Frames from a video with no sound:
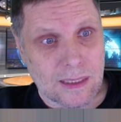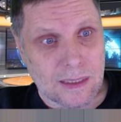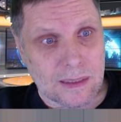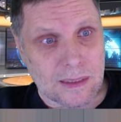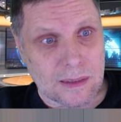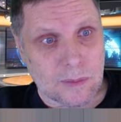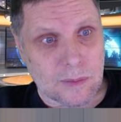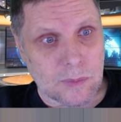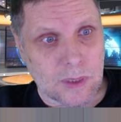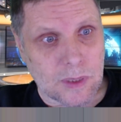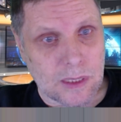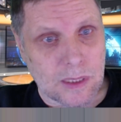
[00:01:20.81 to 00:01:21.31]

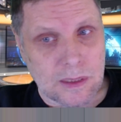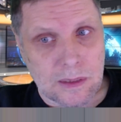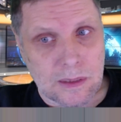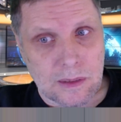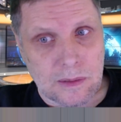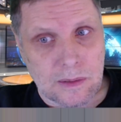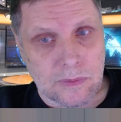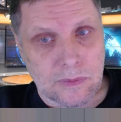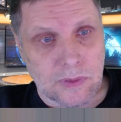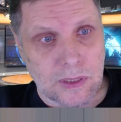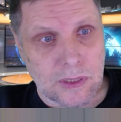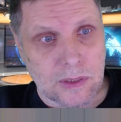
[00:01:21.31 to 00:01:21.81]
Sometimes,
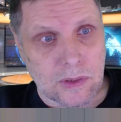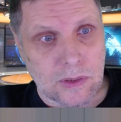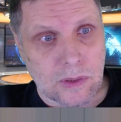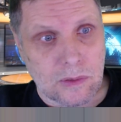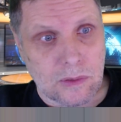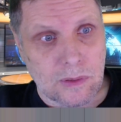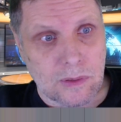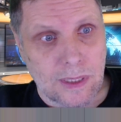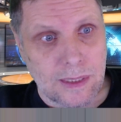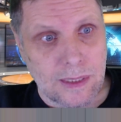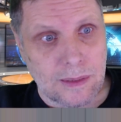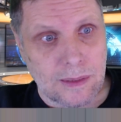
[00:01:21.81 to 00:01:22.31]
if things go
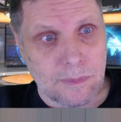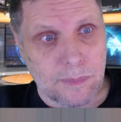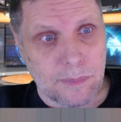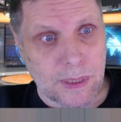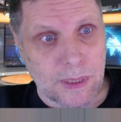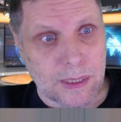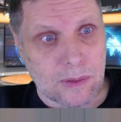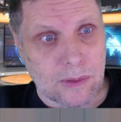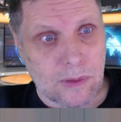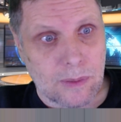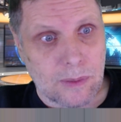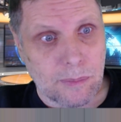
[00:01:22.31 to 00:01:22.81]
right,
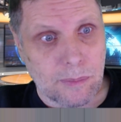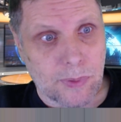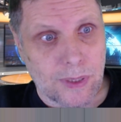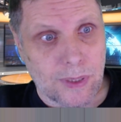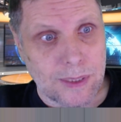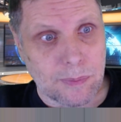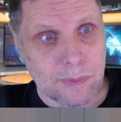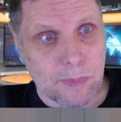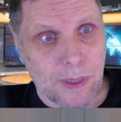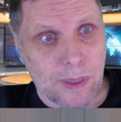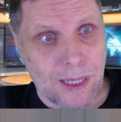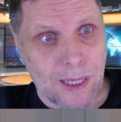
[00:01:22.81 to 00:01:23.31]
Bitcoin price
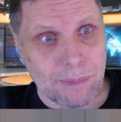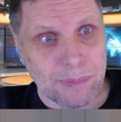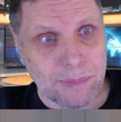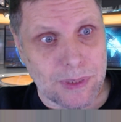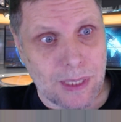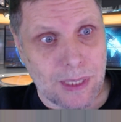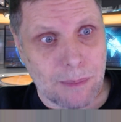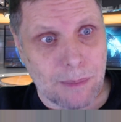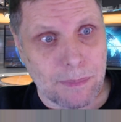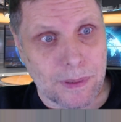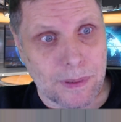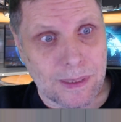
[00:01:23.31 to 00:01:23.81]
pops
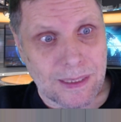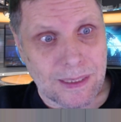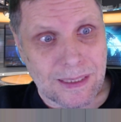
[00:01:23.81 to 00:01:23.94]
up.